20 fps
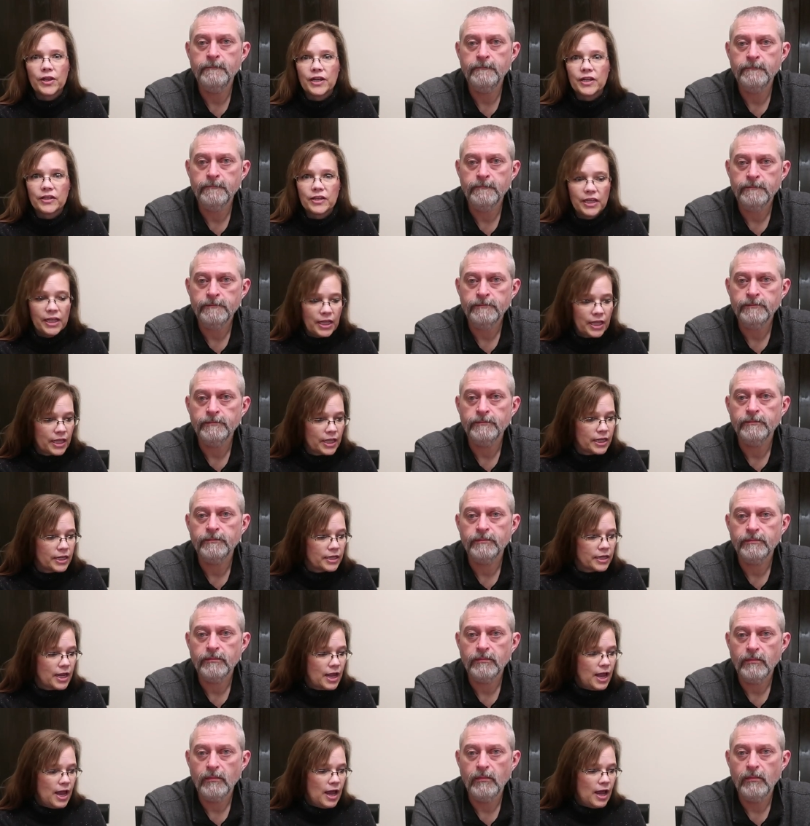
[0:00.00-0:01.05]
Speaker 1: that at the end
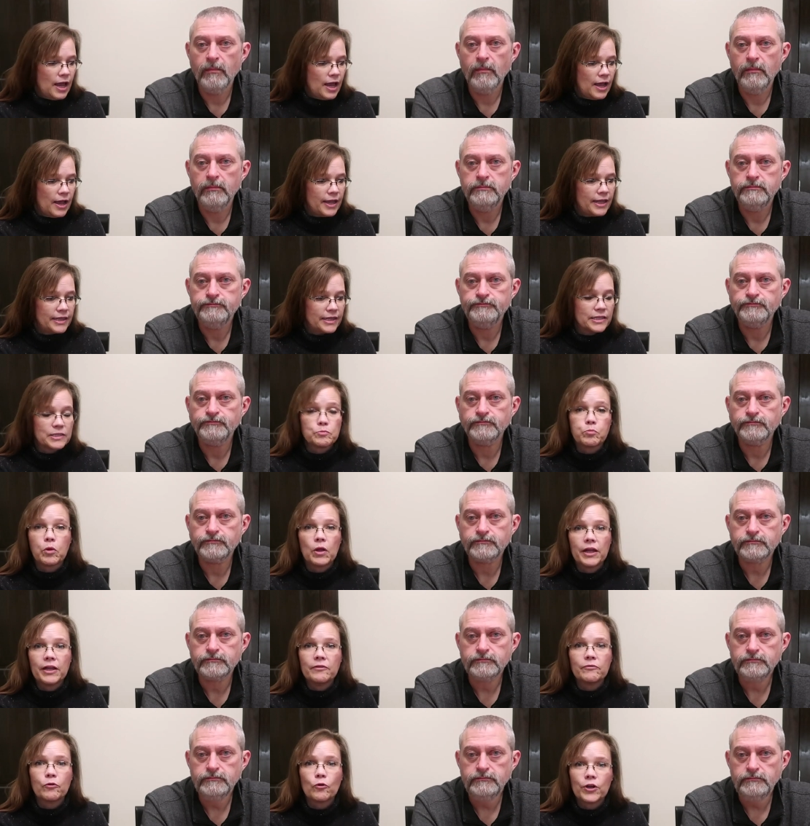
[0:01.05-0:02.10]
in this
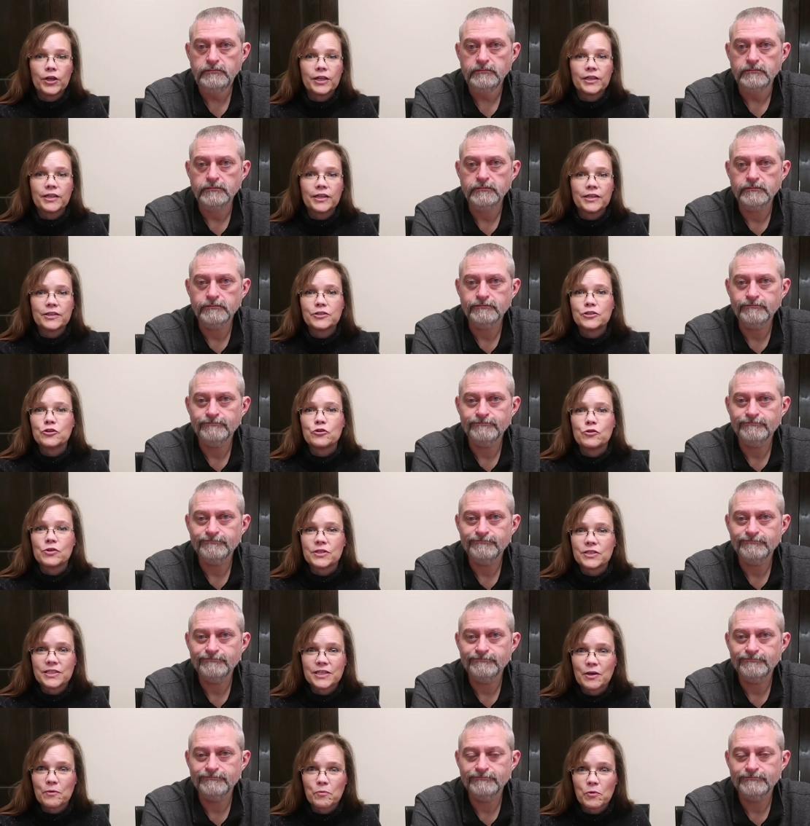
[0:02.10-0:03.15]
plate for you at the end so you can
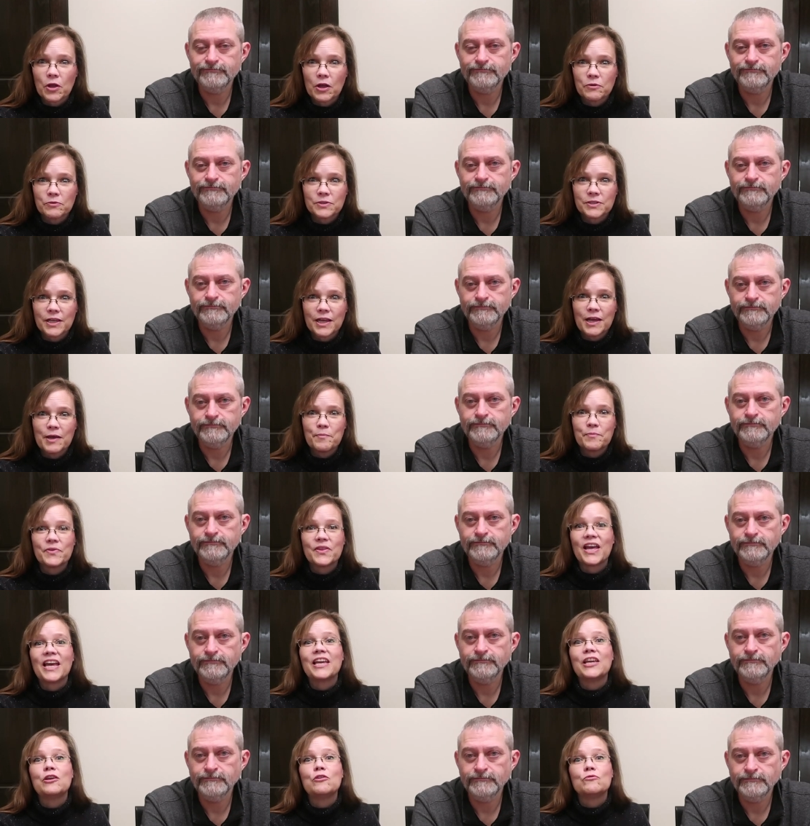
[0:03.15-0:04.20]
see them close up.
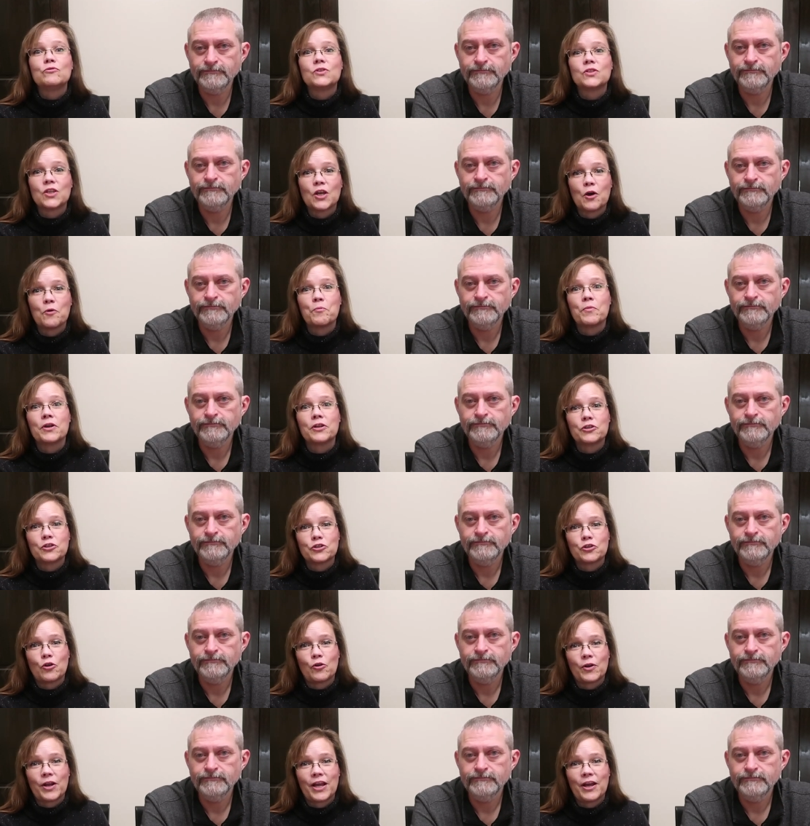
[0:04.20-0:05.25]
Thank you so much,
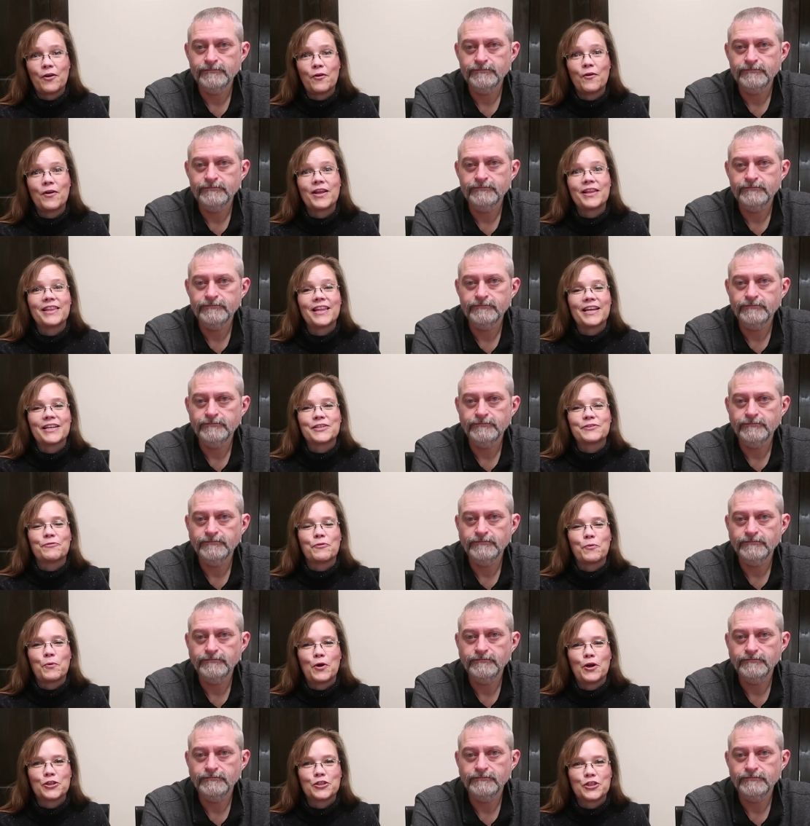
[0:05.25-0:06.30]
Charnell, and thanks for
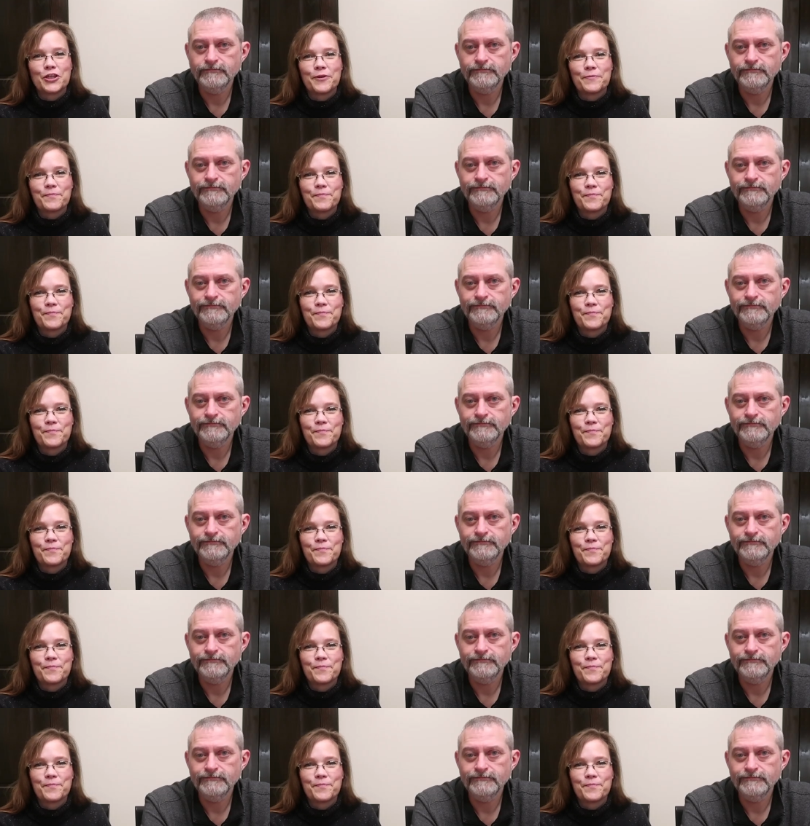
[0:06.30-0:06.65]
watching.